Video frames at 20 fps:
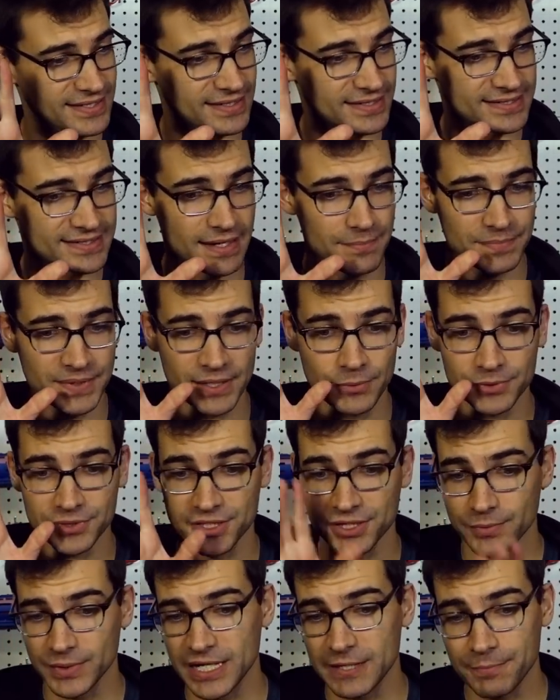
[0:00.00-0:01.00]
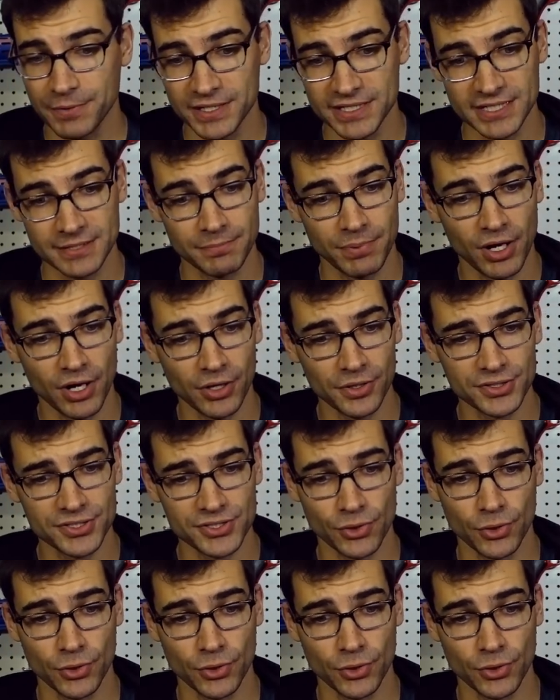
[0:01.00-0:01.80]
is something with the 3D printed parts?